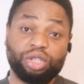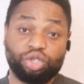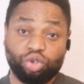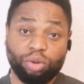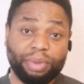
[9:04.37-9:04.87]

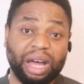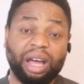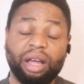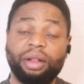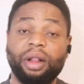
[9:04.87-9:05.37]

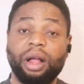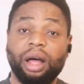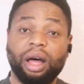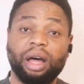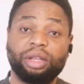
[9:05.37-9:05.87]
stroma
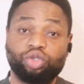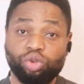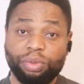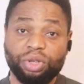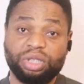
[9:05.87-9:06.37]

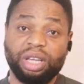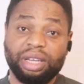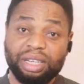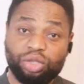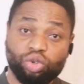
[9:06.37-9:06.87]
tumors.
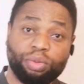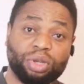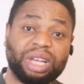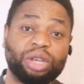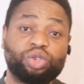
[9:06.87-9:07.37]
The
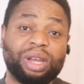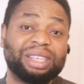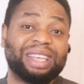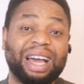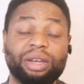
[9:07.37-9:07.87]
tumors are
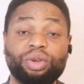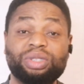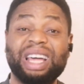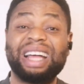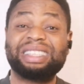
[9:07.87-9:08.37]
usually
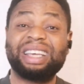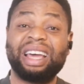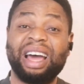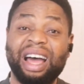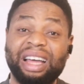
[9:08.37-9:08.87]
diagnosed
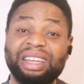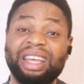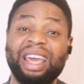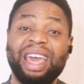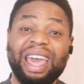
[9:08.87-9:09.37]
at
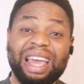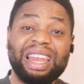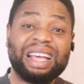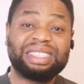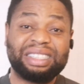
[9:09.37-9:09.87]
an
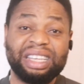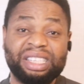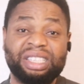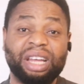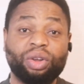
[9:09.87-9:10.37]
earlier
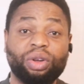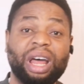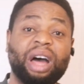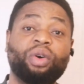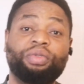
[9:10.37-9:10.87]
stage than
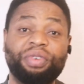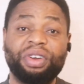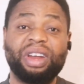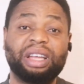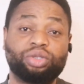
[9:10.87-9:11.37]
other
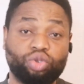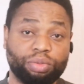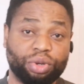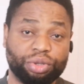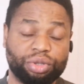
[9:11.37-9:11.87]
ovarian
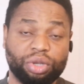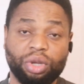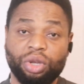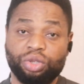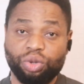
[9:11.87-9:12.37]
tumors.
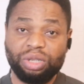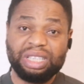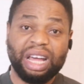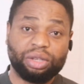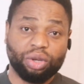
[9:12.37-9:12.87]
So
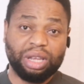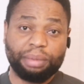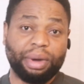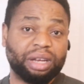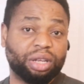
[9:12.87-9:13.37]
these are talking
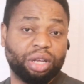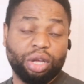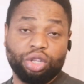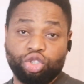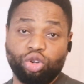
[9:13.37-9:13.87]
about the
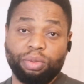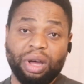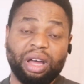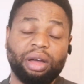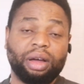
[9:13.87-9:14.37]

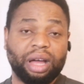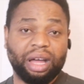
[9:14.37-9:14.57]
stroma